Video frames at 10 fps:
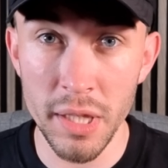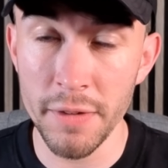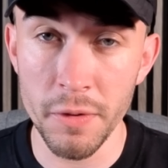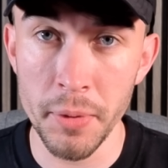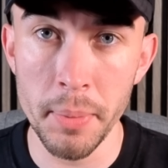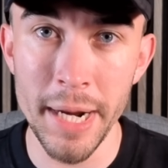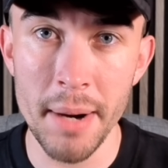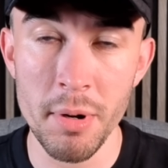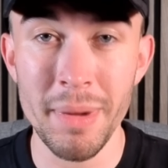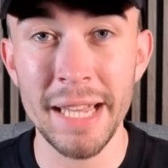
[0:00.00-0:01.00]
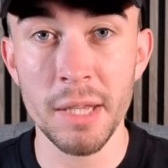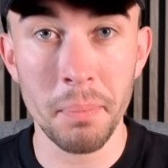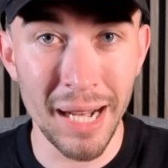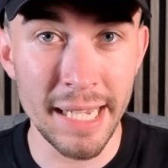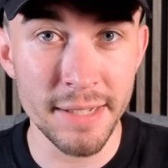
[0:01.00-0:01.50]
for Ruben Amorim and the
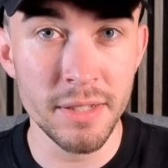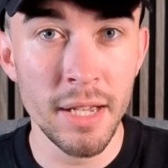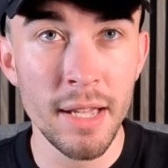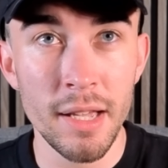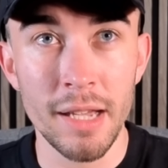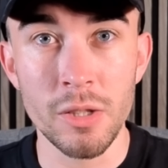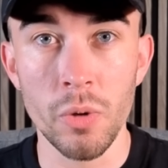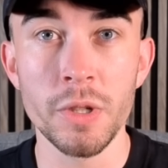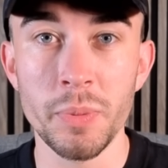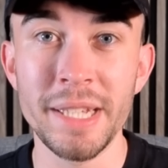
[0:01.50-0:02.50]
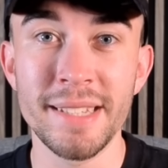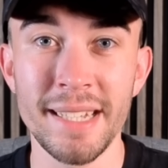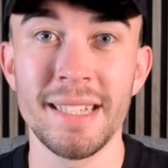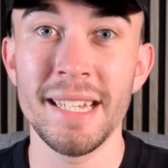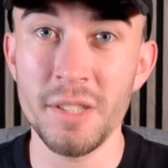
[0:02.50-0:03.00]
players, as long as we take the
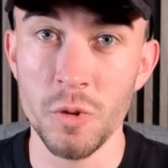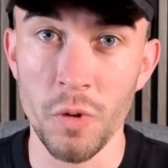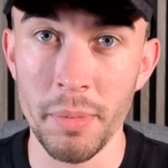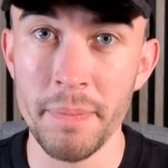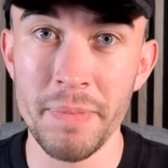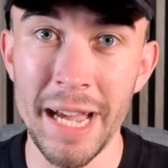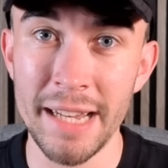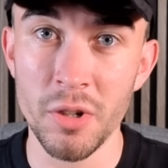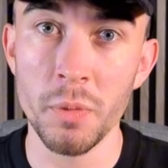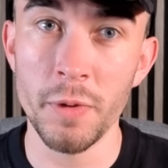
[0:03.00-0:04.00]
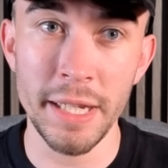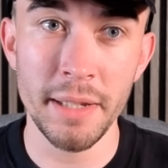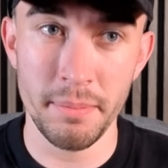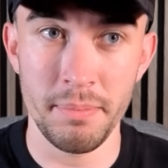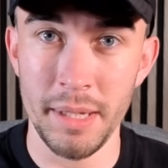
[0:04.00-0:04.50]
lessons from it and hopefully
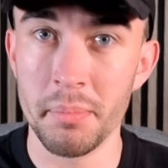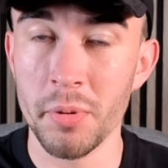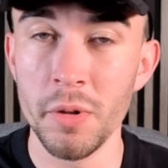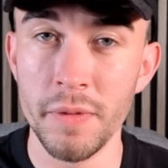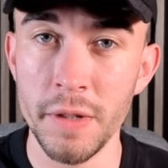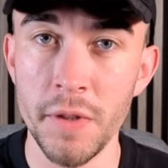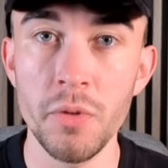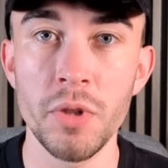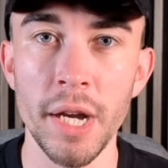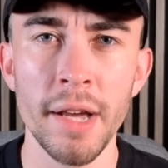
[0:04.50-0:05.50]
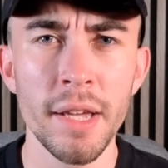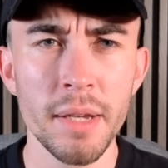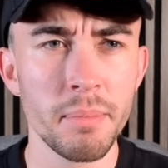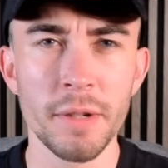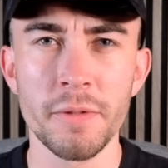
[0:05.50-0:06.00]
improve in the future.
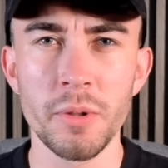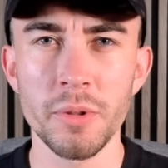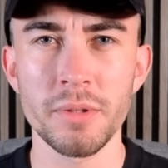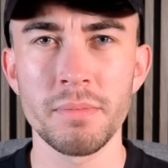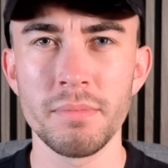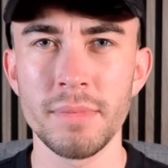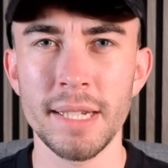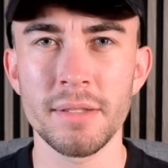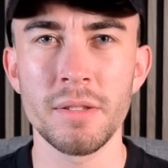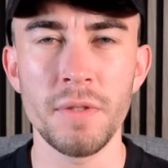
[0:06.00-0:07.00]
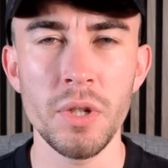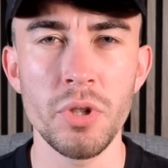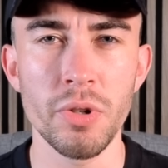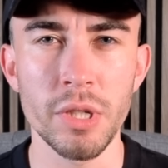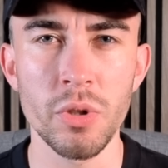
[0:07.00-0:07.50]
But of course, that's the future.
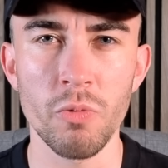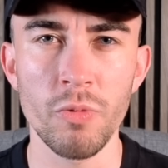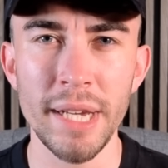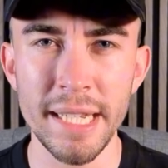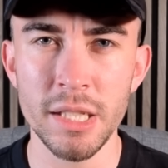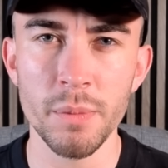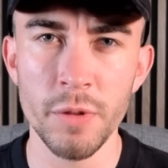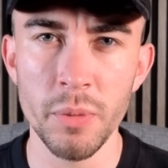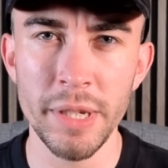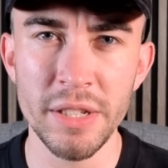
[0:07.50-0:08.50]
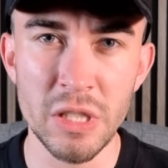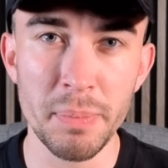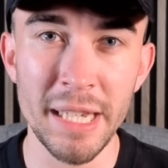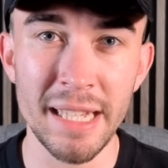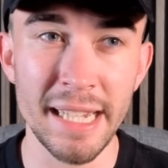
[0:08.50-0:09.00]
It's not really something that we can
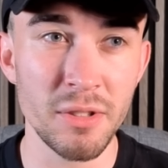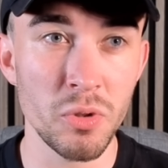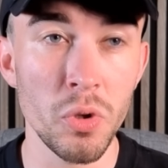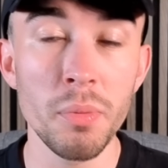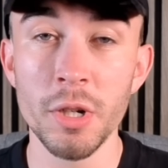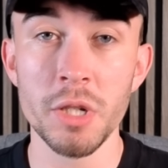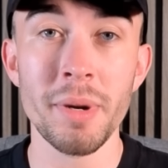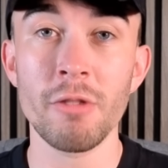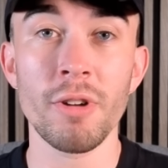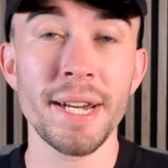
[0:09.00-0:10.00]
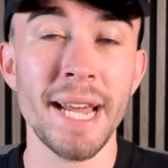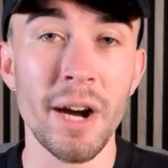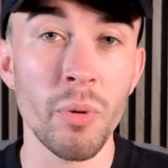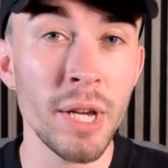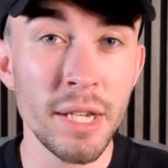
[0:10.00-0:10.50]
speculate too much about right now.
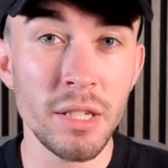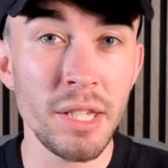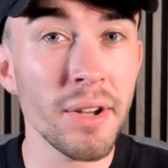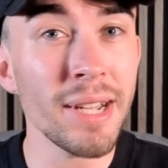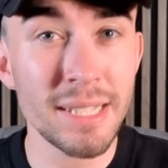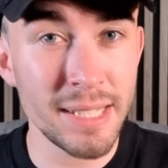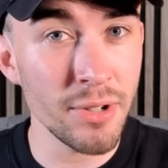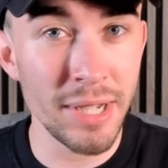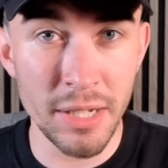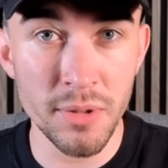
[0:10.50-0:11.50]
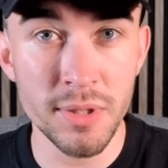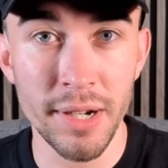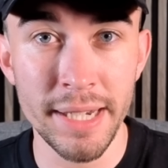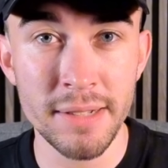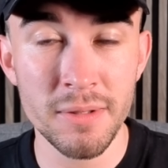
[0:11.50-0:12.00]
United still need new
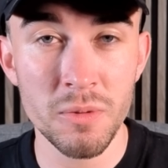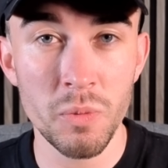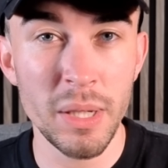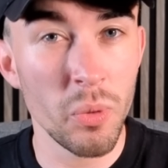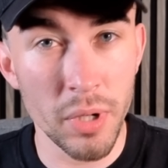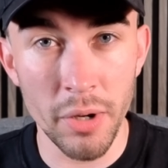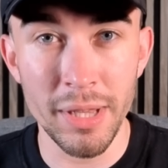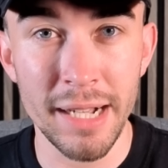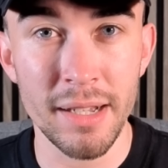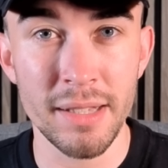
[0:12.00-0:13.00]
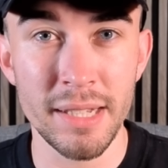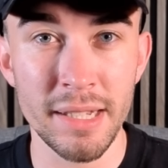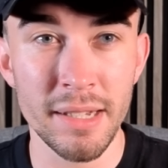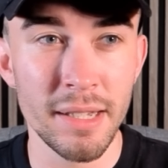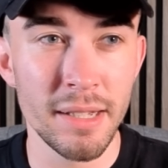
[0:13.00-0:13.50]
signings. We all know that. I think
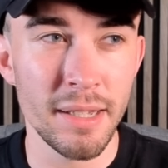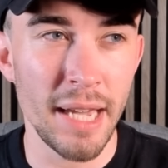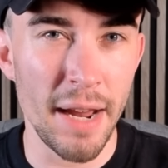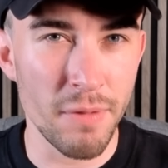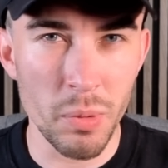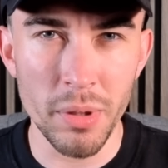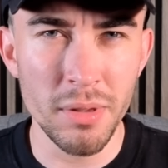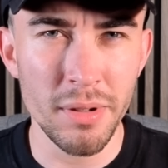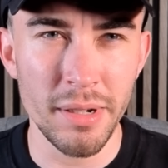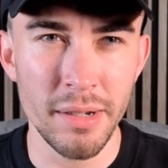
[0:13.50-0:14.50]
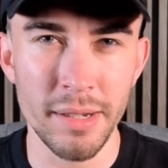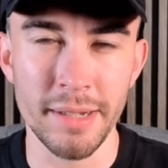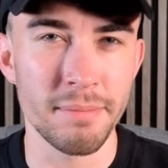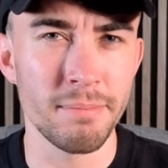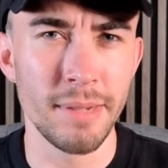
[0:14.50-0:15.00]
everyone, like
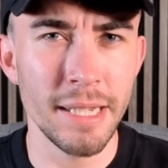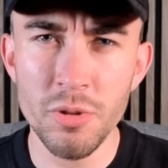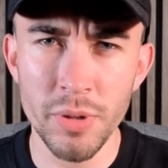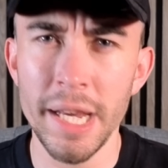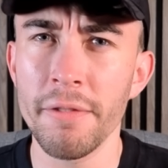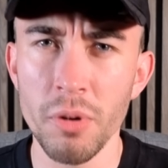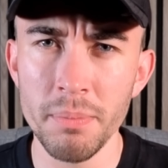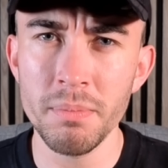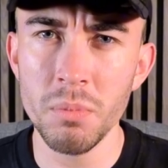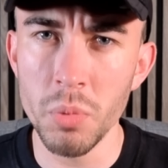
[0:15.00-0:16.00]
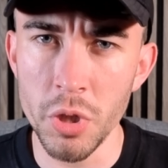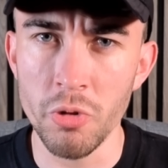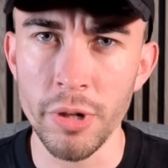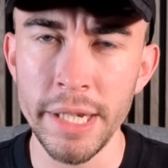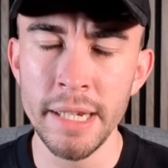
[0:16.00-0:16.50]
literally everyone, would
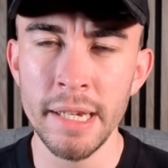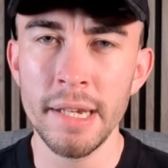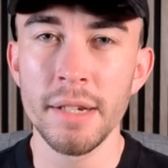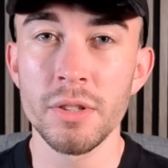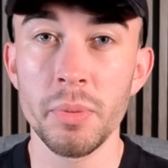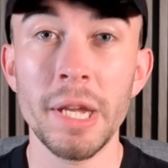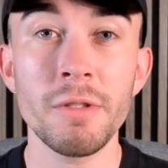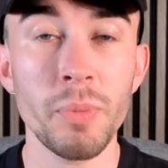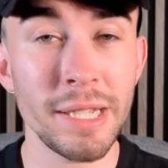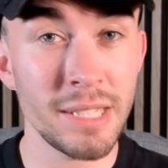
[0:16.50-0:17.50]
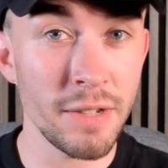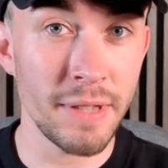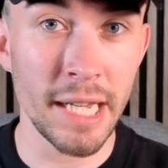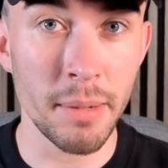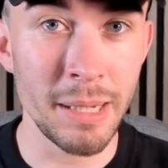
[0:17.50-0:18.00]
agree. So we're going to have to wait and see if they
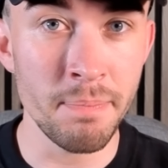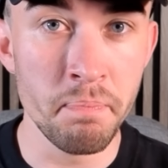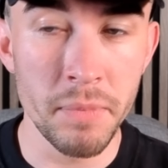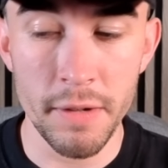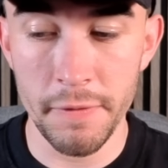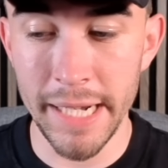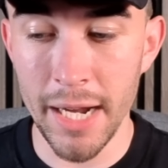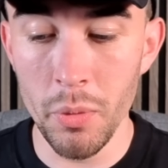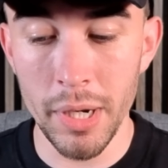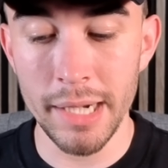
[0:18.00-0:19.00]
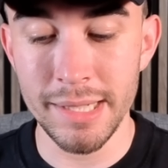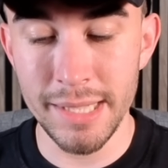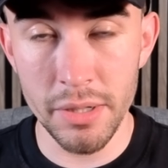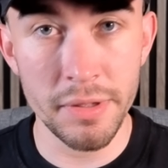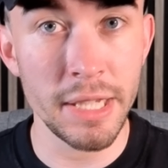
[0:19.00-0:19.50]
come in. For now, I
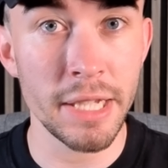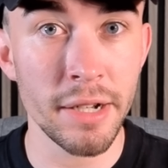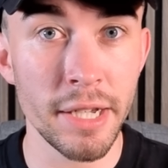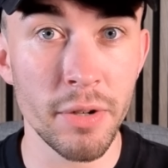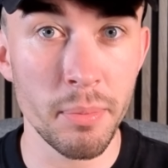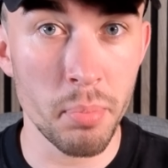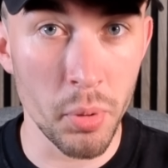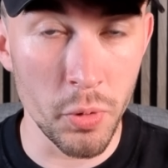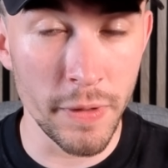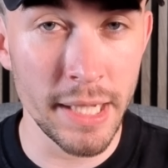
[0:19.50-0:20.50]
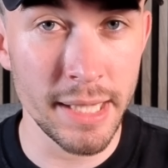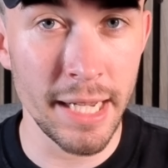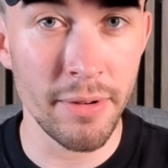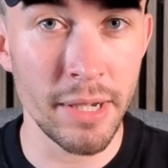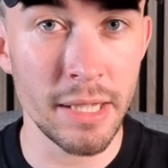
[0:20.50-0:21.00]
still think United are improving.
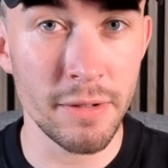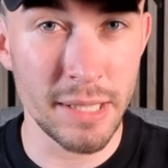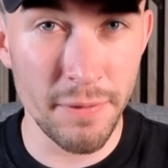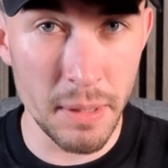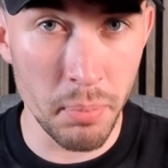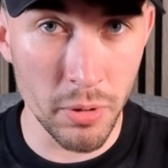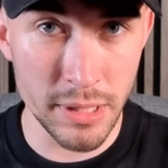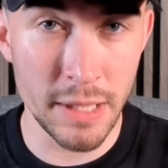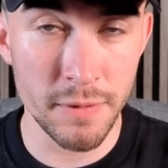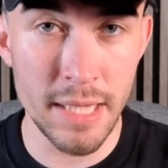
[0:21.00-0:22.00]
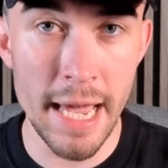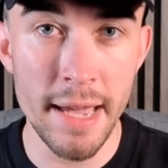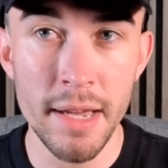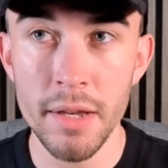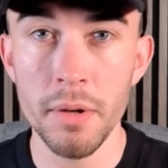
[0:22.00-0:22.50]
There's definitely positives there.
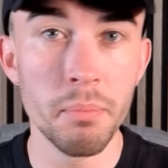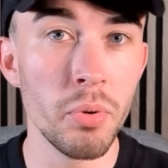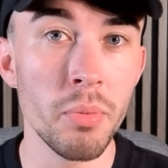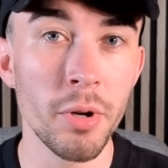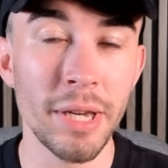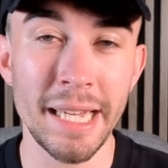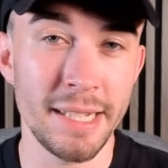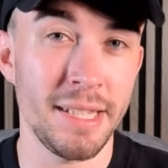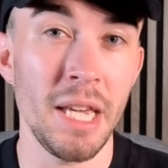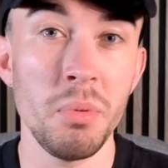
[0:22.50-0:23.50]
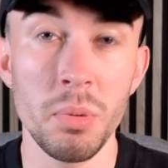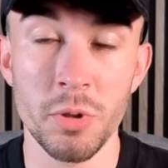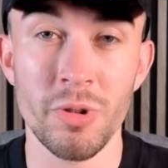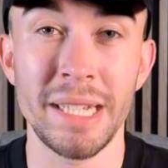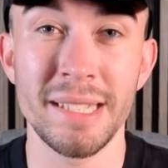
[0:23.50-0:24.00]
And Mbeumo getting his debut was
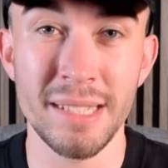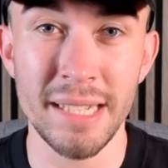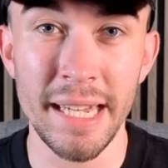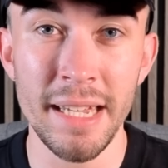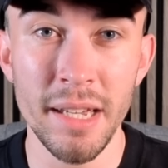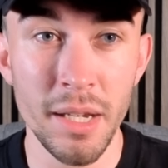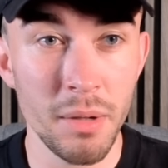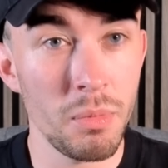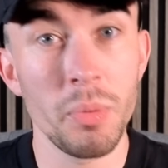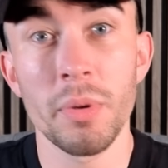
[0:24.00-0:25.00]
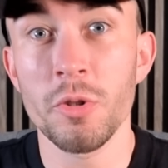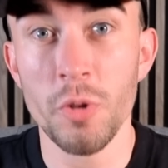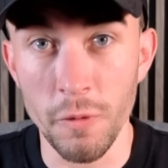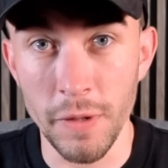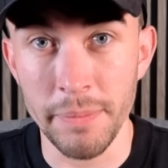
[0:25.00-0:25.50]
great to see. We won a
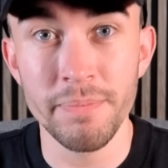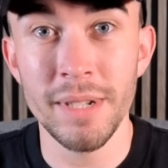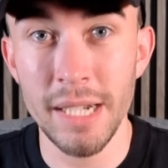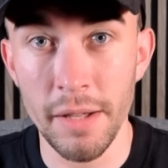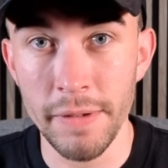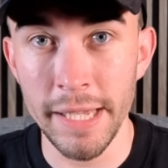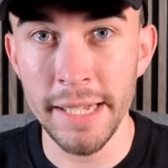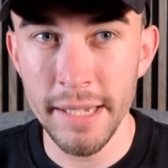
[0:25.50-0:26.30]
trophy. Lovely.